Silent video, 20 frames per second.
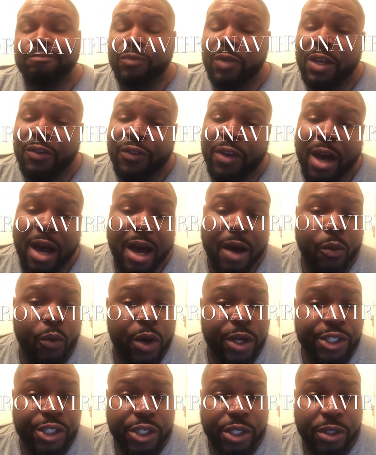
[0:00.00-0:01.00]
If God
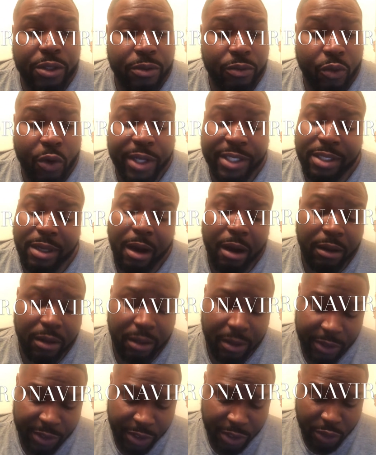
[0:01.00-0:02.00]
wants you, wants all
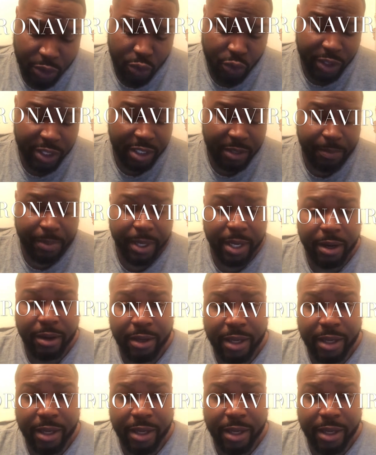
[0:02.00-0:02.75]
of us to disappear,